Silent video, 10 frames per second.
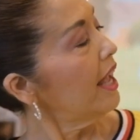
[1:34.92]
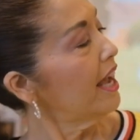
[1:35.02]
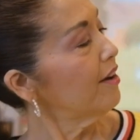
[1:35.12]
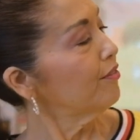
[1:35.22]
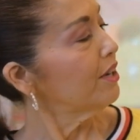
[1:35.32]

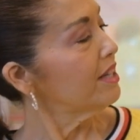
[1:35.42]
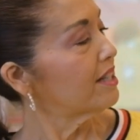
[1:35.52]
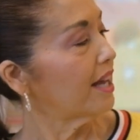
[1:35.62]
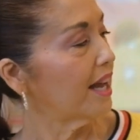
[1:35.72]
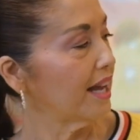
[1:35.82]
Every
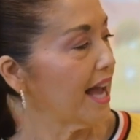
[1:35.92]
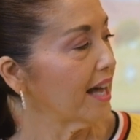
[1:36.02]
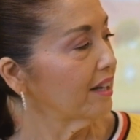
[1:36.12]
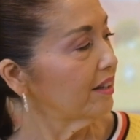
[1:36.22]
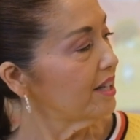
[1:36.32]
day,
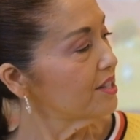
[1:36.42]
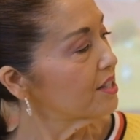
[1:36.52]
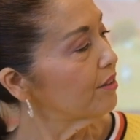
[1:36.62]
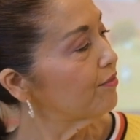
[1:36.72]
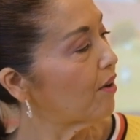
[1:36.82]

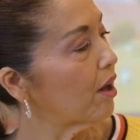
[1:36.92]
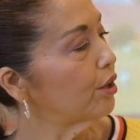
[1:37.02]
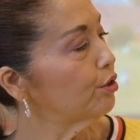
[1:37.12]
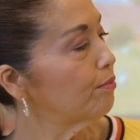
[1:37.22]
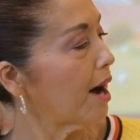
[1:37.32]
Annalisa
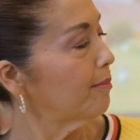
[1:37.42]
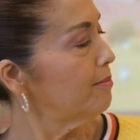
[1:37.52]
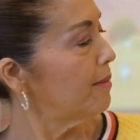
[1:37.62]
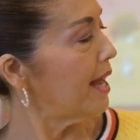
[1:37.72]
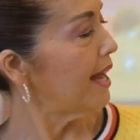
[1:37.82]
followed
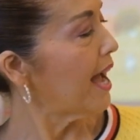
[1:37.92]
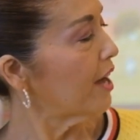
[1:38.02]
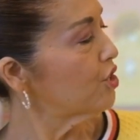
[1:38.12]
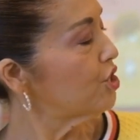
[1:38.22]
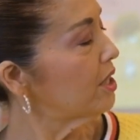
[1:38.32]
Mama May
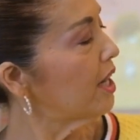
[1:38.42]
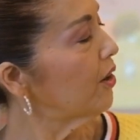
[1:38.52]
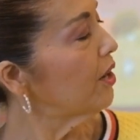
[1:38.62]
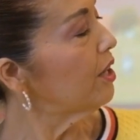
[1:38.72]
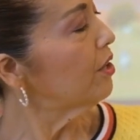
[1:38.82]
as she
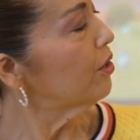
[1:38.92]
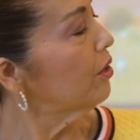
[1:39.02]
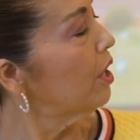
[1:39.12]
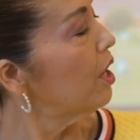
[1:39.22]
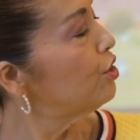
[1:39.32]
carried
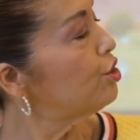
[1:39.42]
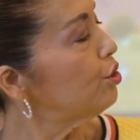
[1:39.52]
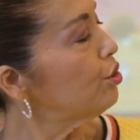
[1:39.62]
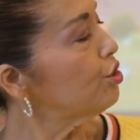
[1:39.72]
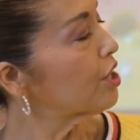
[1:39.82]
her
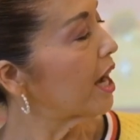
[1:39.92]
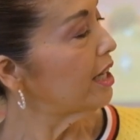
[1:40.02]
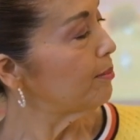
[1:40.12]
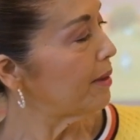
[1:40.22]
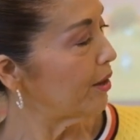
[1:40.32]
two
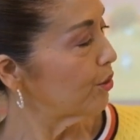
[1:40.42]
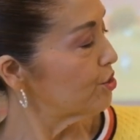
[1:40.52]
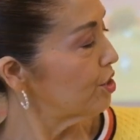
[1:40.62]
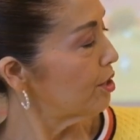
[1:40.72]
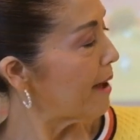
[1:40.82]
shiny
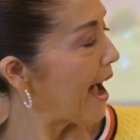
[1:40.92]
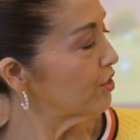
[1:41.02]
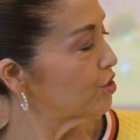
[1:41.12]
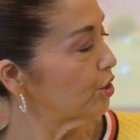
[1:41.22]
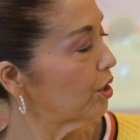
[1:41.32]
pails to the
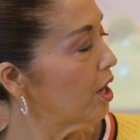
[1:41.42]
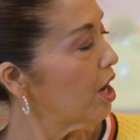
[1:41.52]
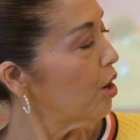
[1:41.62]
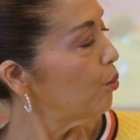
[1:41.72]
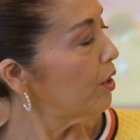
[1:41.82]
pasture,
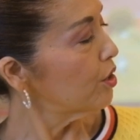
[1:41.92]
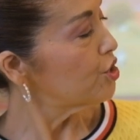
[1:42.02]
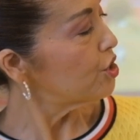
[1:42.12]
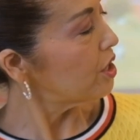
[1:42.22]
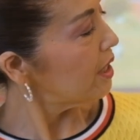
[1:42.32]
where
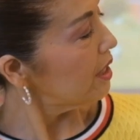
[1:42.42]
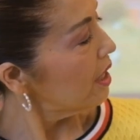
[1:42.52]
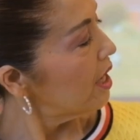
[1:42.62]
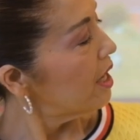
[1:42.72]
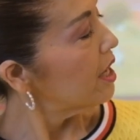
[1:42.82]

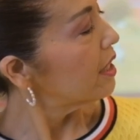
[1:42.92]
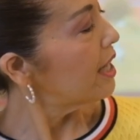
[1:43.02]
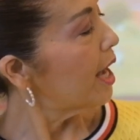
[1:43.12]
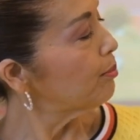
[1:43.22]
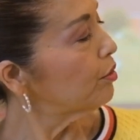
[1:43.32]
she
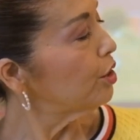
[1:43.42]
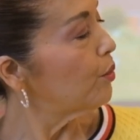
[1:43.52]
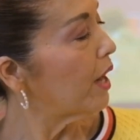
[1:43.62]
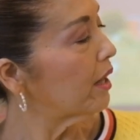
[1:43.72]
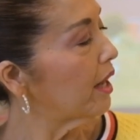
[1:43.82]
kept
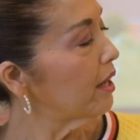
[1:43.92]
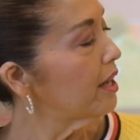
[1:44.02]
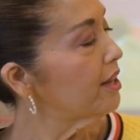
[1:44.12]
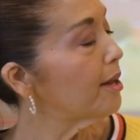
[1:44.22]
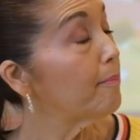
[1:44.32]
Luella,
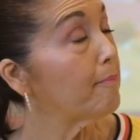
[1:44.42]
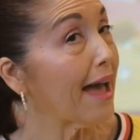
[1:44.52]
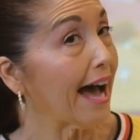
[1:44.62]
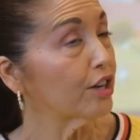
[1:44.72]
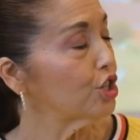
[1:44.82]
the
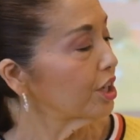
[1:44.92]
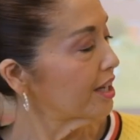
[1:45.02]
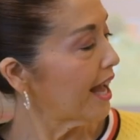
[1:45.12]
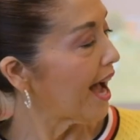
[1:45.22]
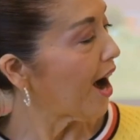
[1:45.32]

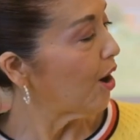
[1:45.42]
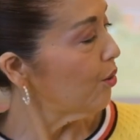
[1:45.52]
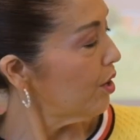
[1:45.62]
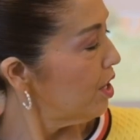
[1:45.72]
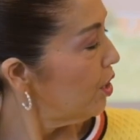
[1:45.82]
magic
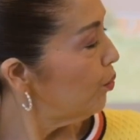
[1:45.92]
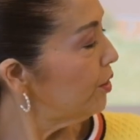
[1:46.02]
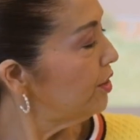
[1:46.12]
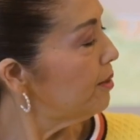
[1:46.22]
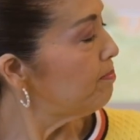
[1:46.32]
cow,
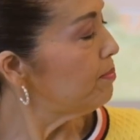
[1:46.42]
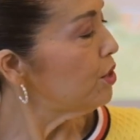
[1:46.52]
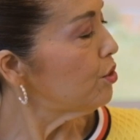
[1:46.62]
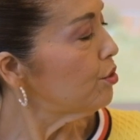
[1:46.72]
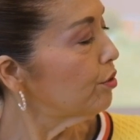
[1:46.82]
with the
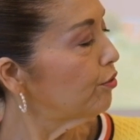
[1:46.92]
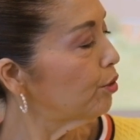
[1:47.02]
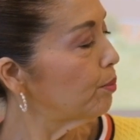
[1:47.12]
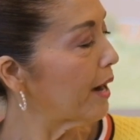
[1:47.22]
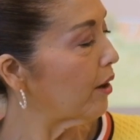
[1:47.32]

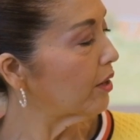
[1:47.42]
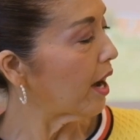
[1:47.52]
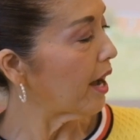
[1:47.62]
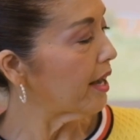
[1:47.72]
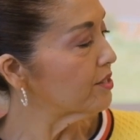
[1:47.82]
beautiful brown
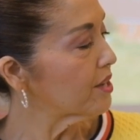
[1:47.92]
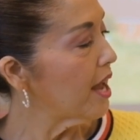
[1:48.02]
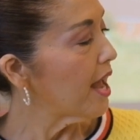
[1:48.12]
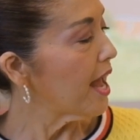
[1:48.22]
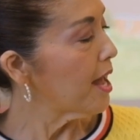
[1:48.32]
eyes
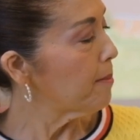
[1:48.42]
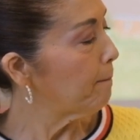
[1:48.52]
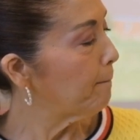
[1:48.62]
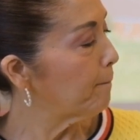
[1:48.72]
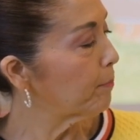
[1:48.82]

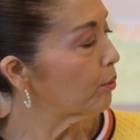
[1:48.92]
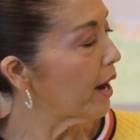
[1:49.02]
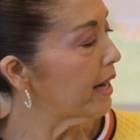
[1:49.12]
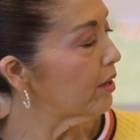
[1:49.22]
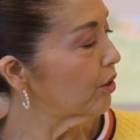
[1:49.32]
and
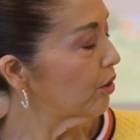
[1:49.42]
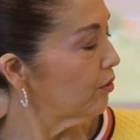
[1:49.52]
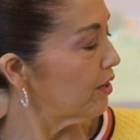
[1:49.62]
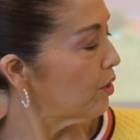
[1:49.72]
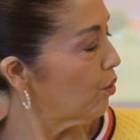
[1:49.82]
bright
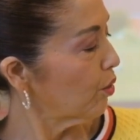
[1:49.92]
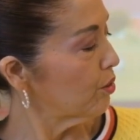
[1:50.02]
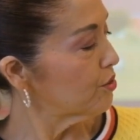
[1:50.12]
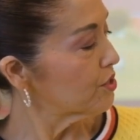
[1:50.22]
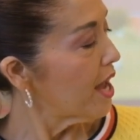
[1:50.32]
curving
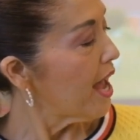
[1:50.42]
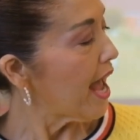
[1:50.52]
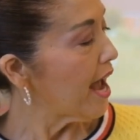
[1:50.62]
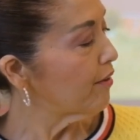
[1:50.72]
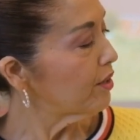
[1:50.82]
horns.
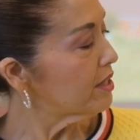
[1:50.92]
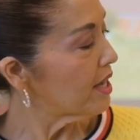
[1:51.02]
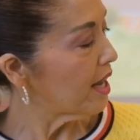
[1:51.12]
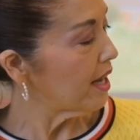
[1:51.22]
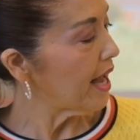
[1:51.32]
Every
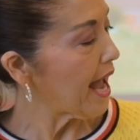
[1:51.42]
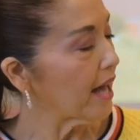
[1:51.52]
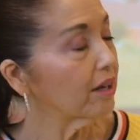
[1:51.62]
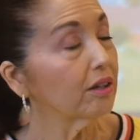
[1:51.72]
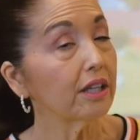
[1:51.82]
day,
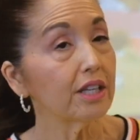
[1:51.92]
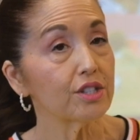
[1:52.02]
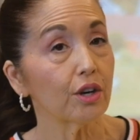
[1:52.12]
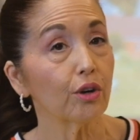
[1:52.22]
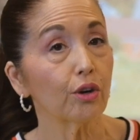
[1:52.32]

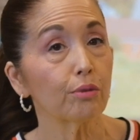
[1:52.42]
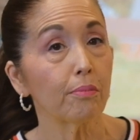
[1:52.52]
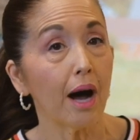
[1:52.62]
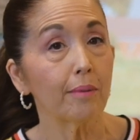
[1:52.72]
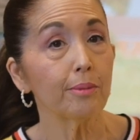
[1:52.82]
Annalisa heard
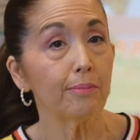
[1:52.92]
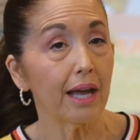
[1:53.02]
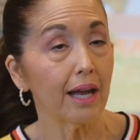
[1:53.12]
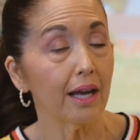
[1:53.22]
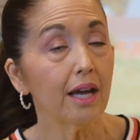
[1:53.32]
Mama
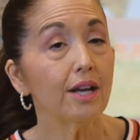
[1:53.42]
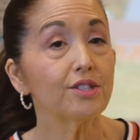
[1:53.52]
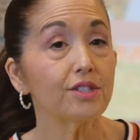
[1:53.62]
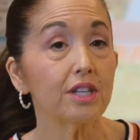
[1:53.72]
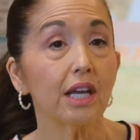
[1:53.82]
May
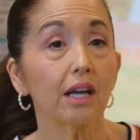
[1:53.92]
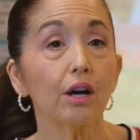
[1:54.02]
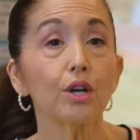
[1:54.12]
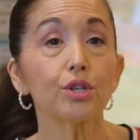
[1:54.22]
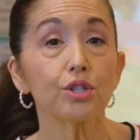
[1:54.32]
sing
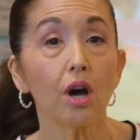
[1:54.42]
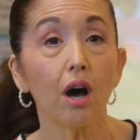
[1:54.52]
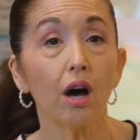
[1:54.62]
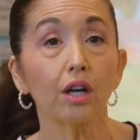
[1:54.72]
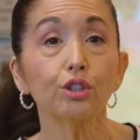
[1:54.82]
a
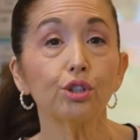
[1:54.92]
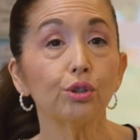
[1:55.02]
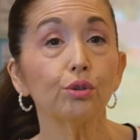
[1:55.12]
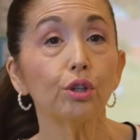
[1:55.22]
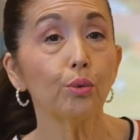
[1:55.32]
song
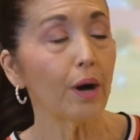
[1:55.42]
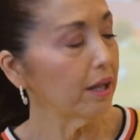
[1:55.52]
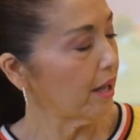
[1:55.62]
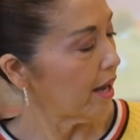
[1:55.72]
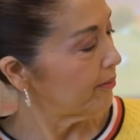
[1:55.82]
to
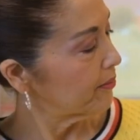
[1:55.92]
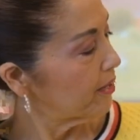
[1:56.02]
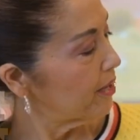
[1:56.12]
Luella.